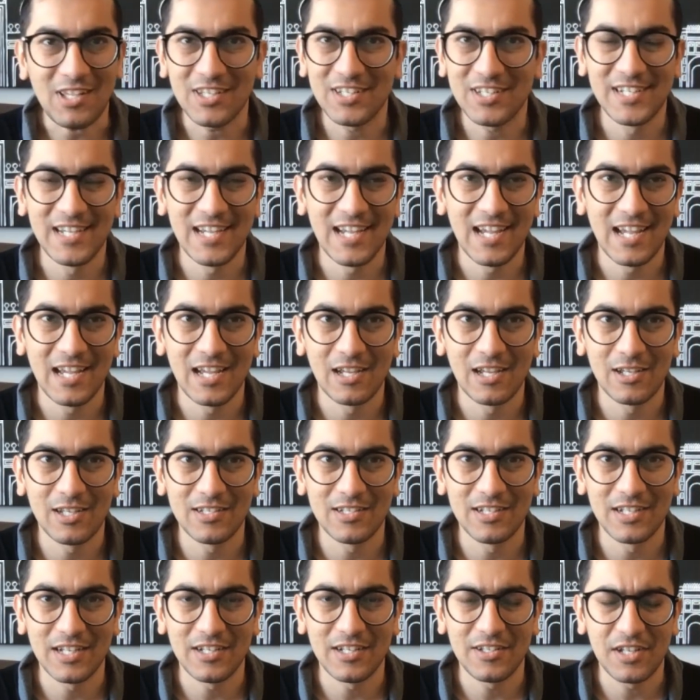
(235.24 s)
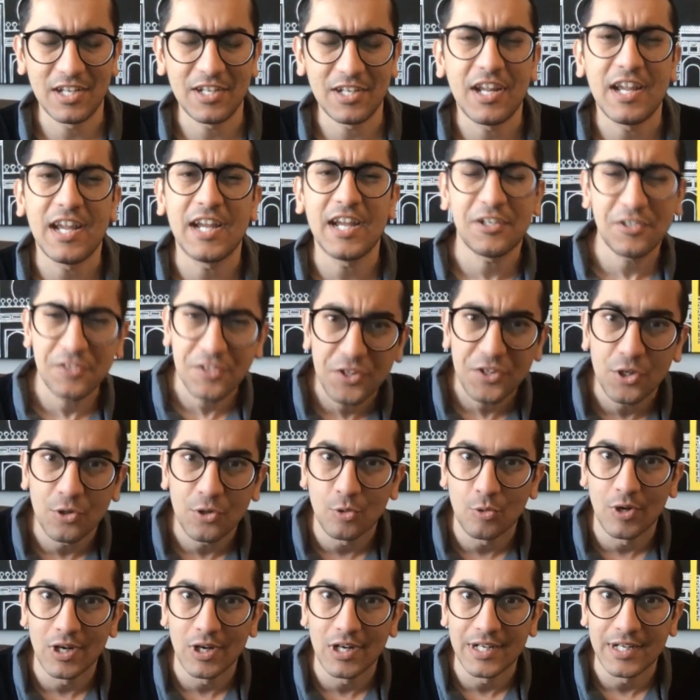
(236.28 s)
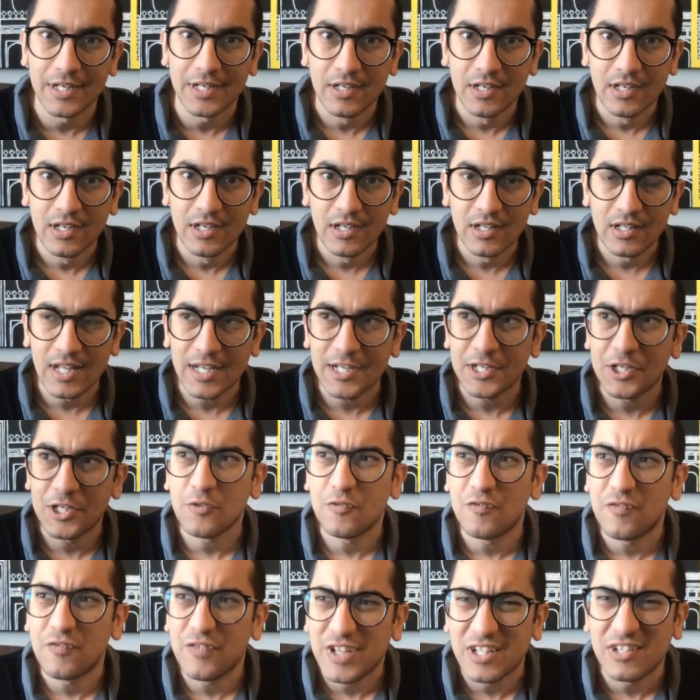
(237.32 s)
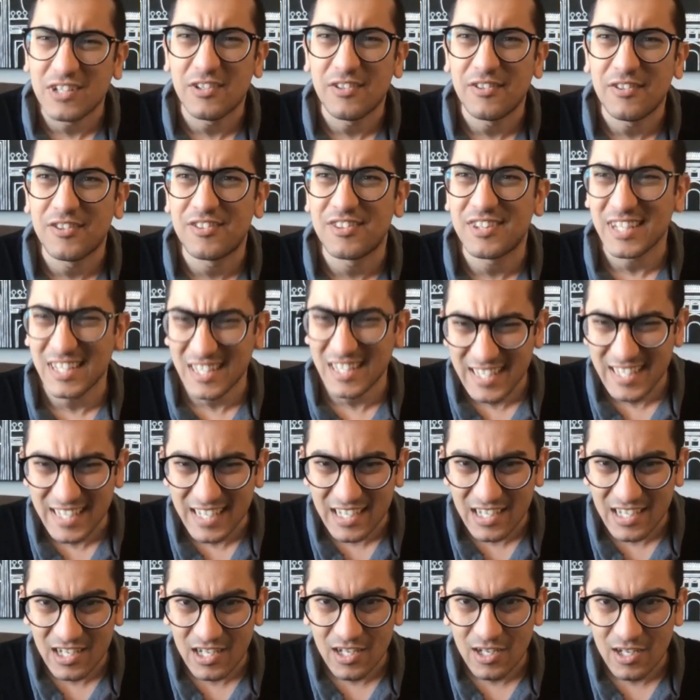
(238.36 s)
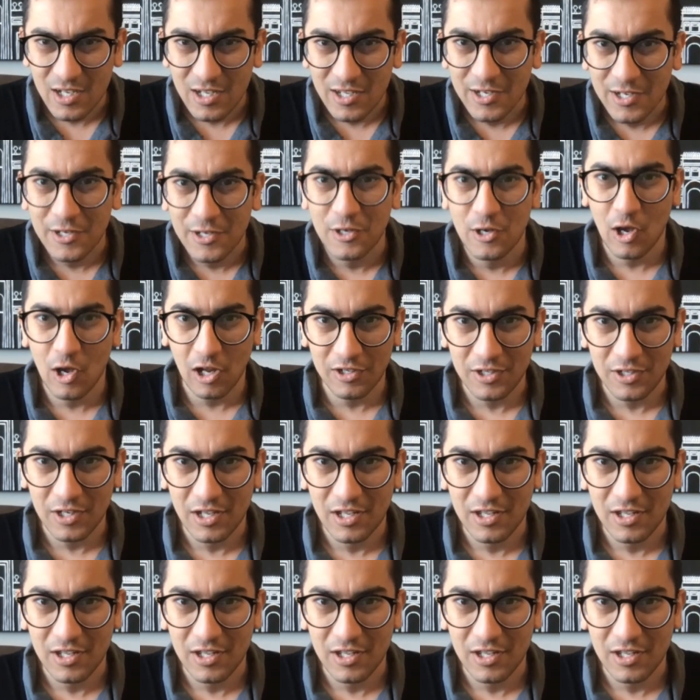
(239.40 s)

Yeah, and it hits you, really. Like, you feel silly not